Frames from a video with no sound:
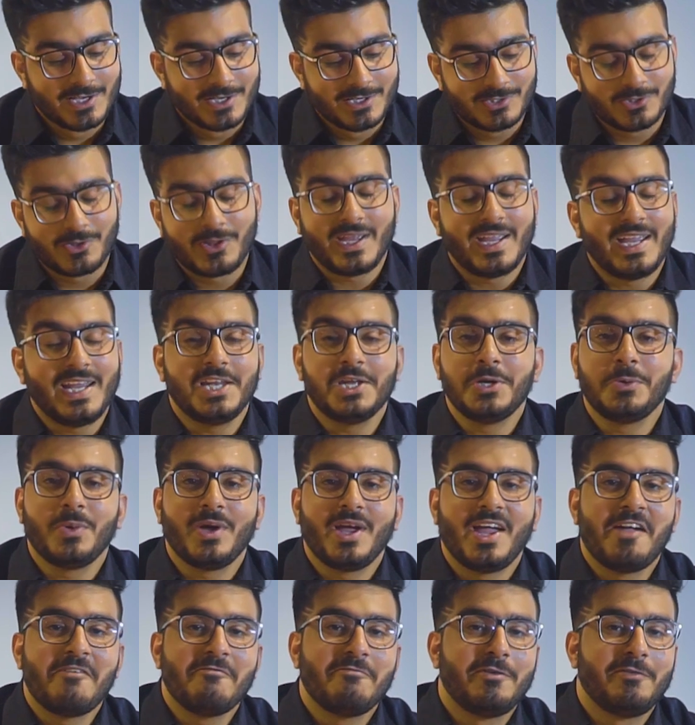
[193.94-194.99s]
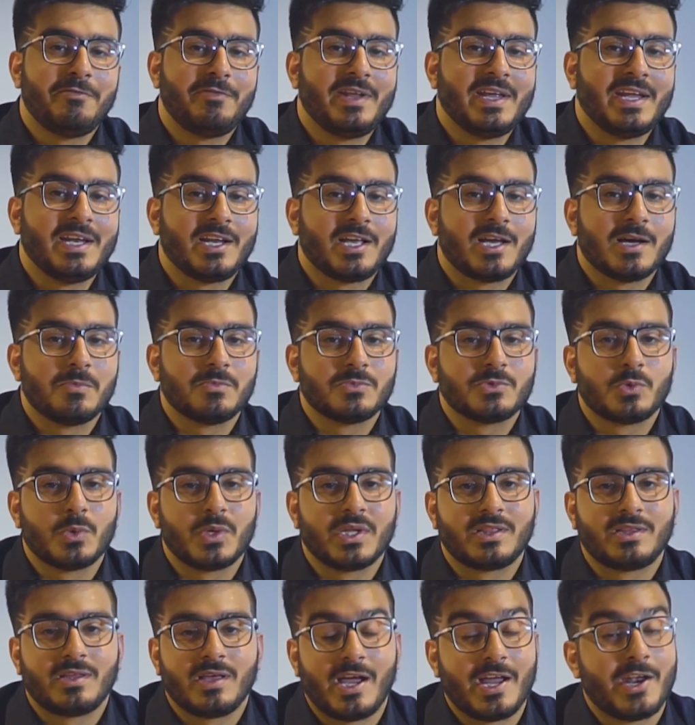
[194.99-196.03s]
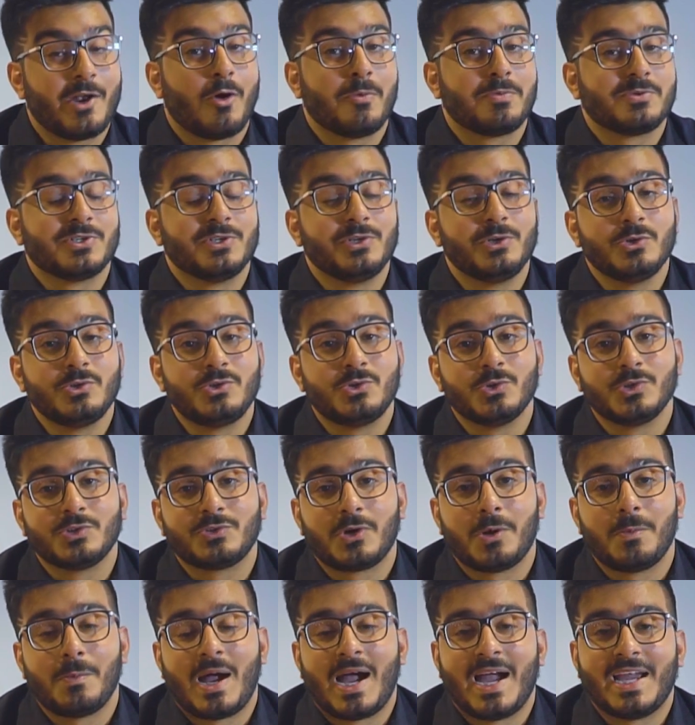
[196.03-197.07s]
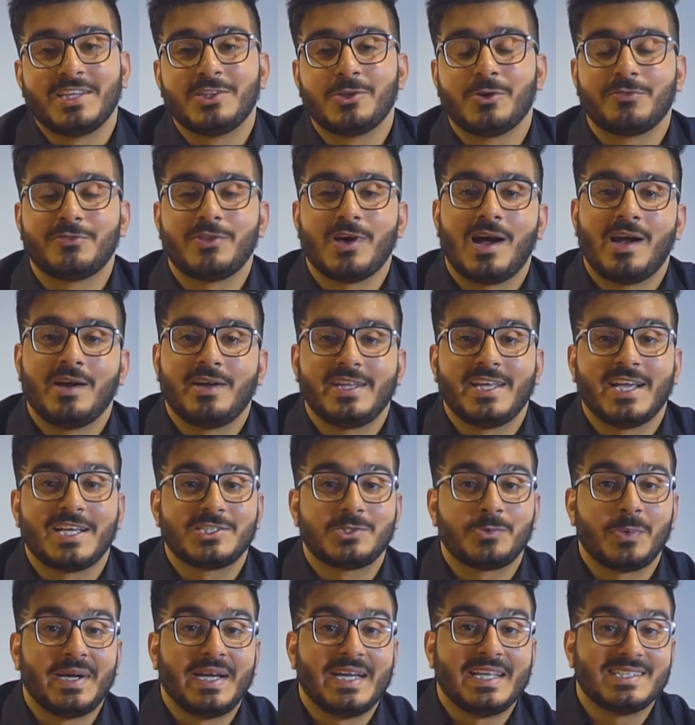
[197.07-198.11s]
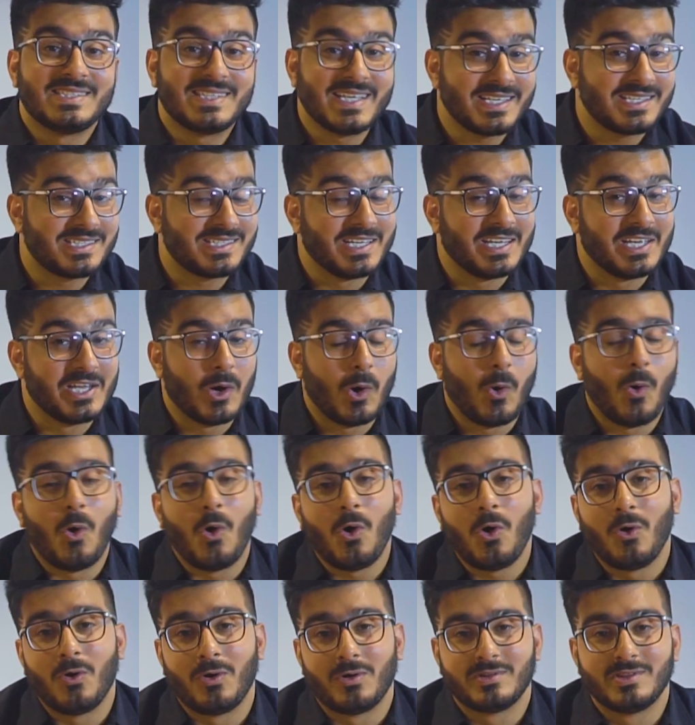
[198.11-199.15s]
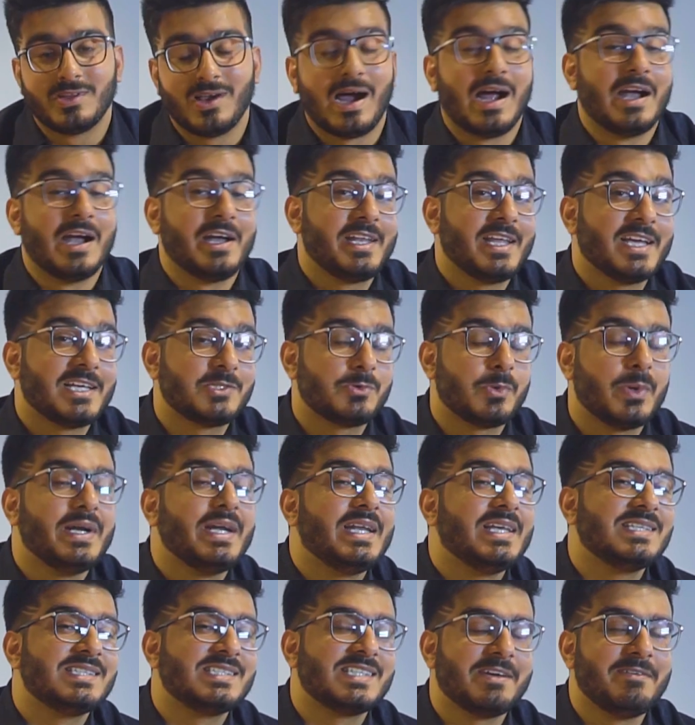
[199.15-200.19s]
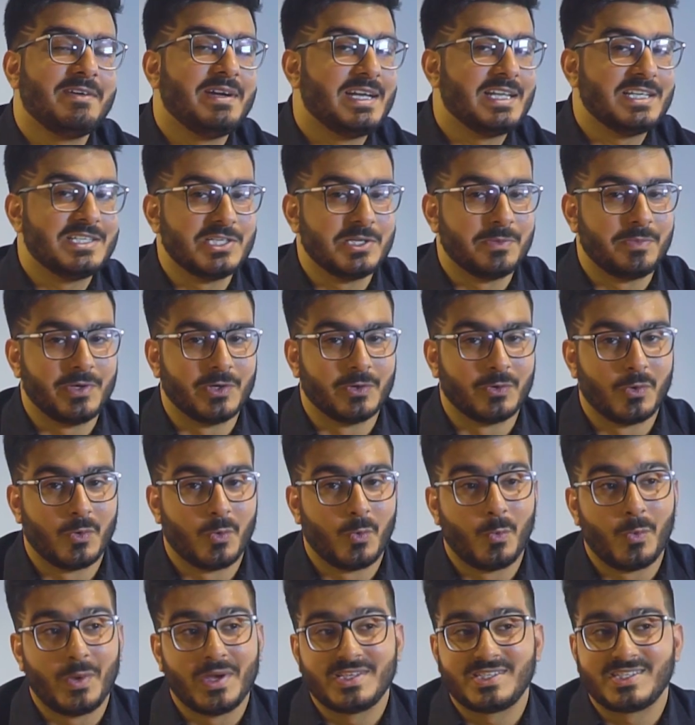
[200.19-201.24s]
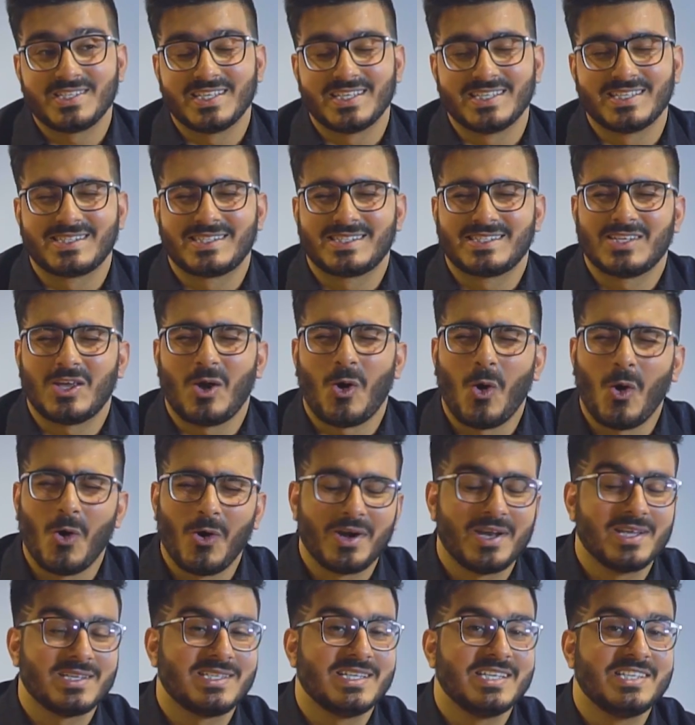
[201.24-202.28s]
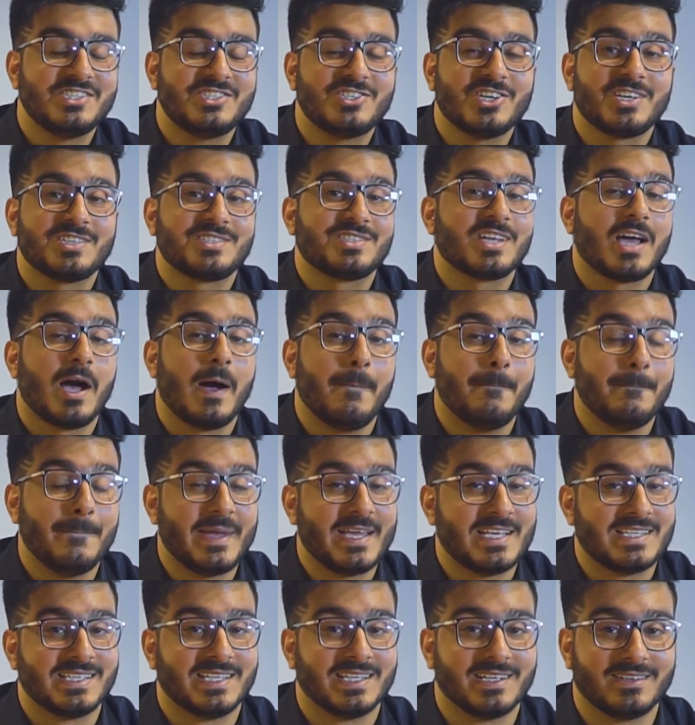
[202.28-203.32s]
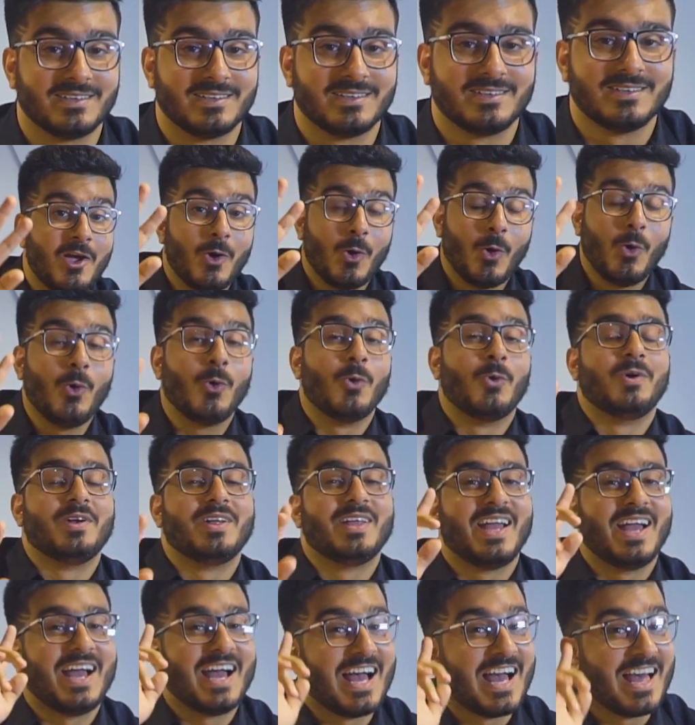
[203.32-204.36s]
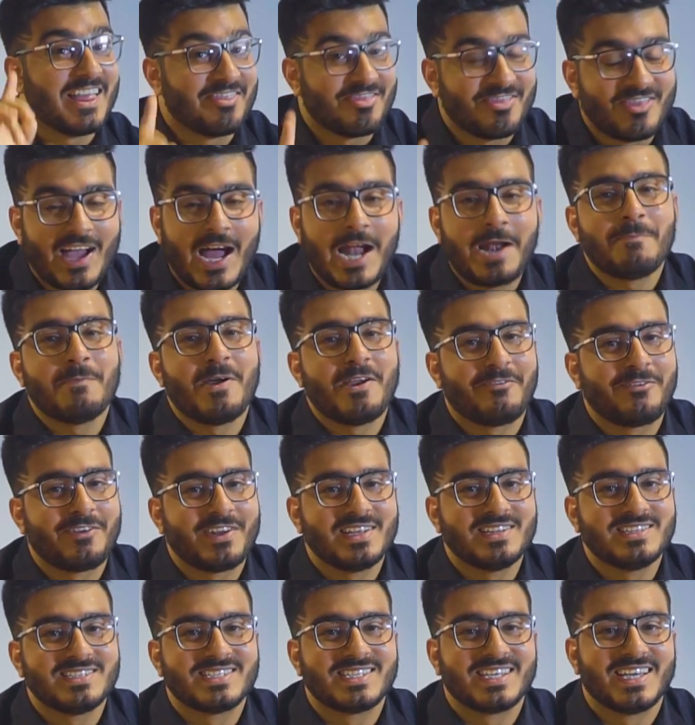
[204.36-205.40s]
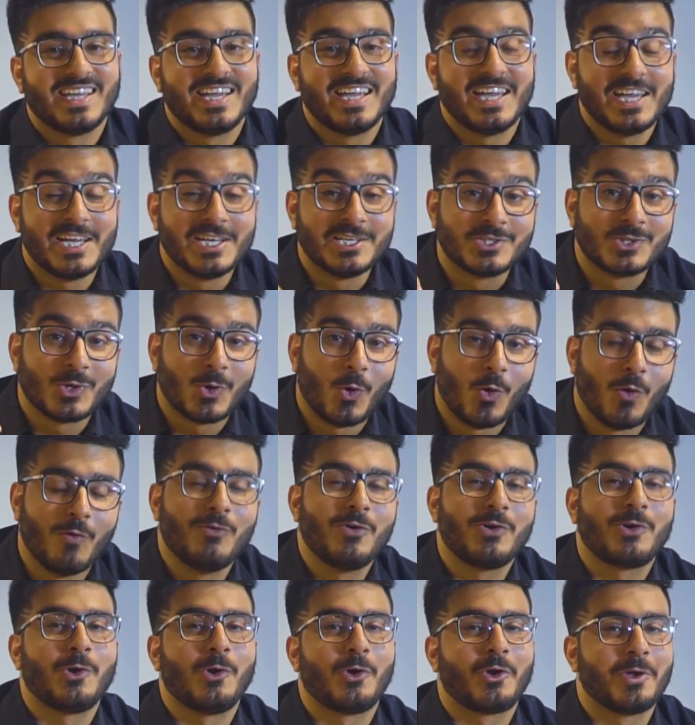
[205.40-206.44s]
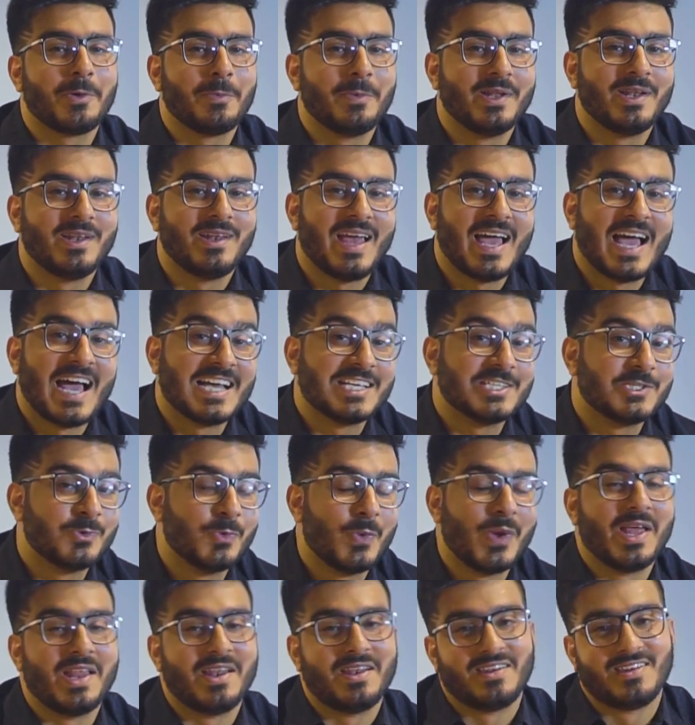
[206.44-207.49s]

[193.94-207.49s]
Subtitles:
So the Alienware M15 comes with an option to choose from either of the RTX 2060 or the RTX 2070 GPU, which is honestly just amazing. Oh, and that, my friends, is overclockable as well.